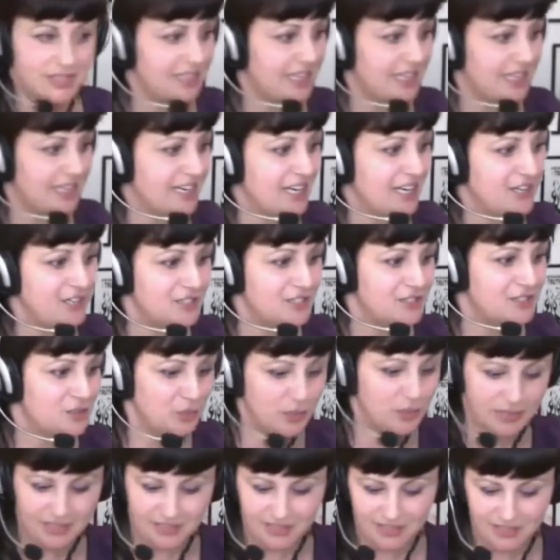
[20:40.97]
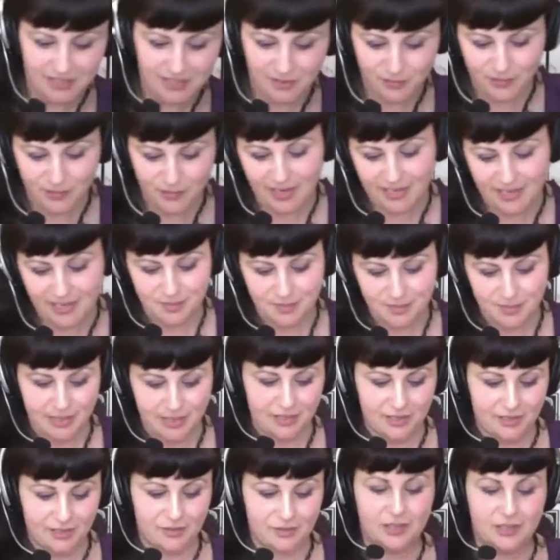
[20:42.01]
one, like a tweet a fact
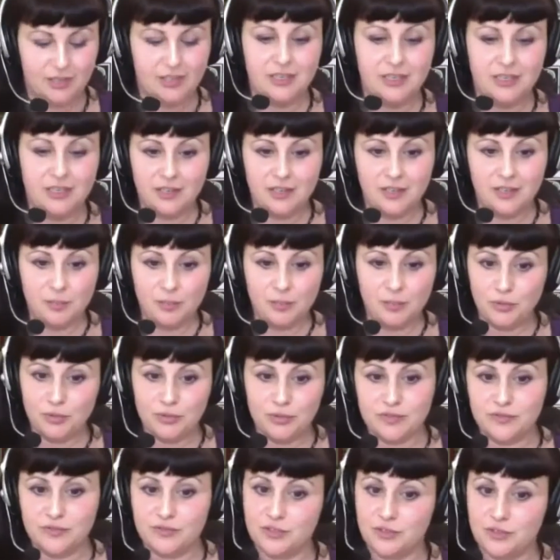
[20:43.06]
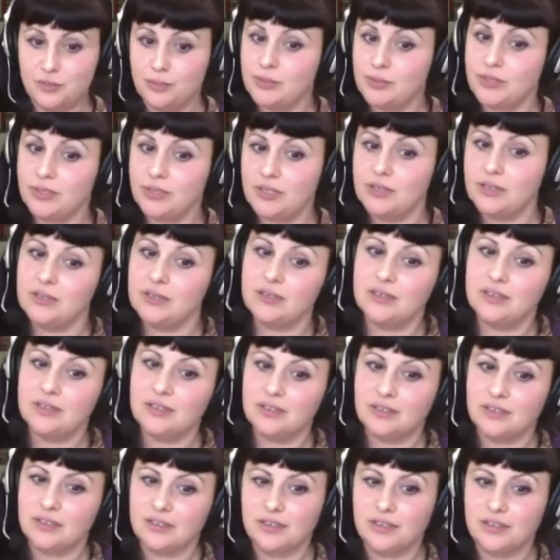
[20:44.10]
about the moons of Jupiter
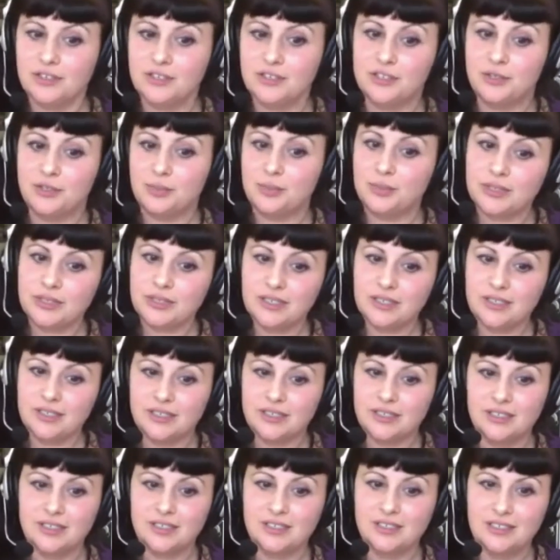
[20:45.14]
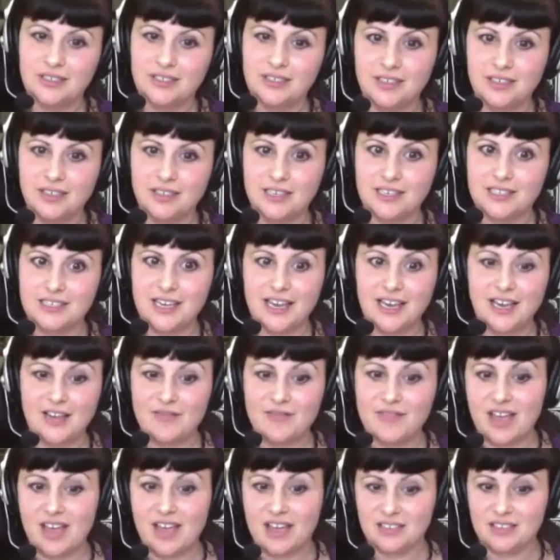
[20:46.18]
or Jupiter? I
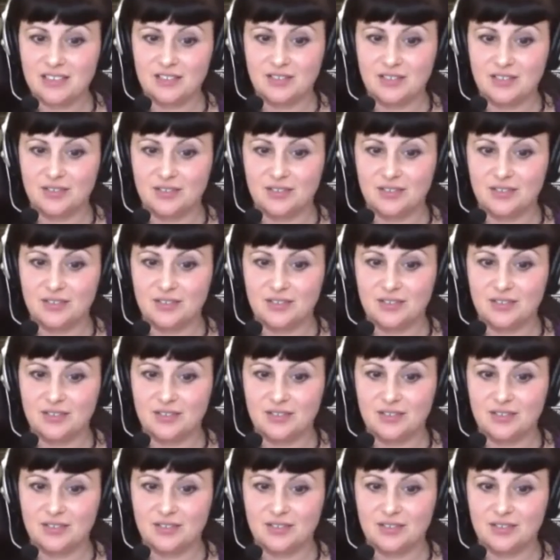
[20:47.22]
have that.